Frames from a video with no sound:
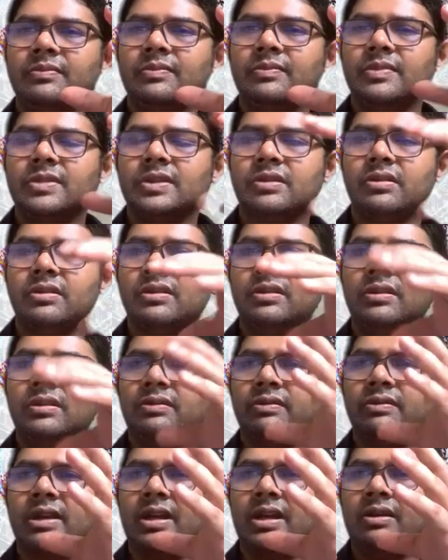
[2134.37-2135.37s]
circle
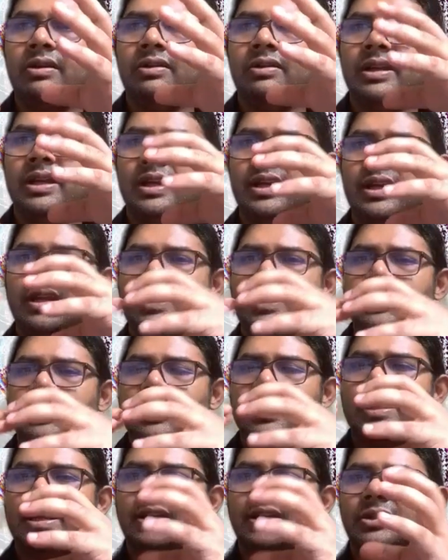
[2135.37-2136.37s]
around and
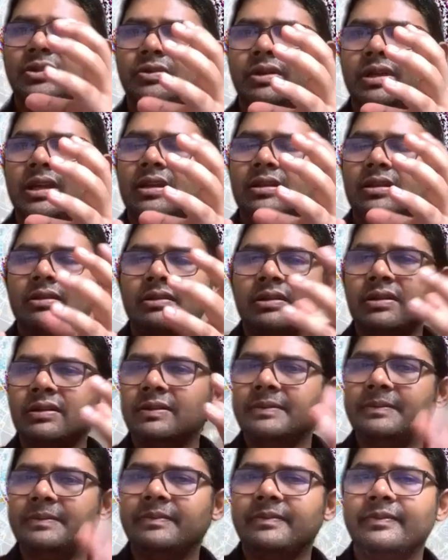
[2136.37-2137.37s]
connect together.
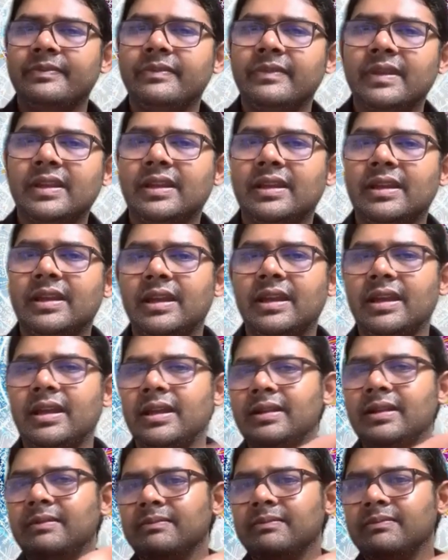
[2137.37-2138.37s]
And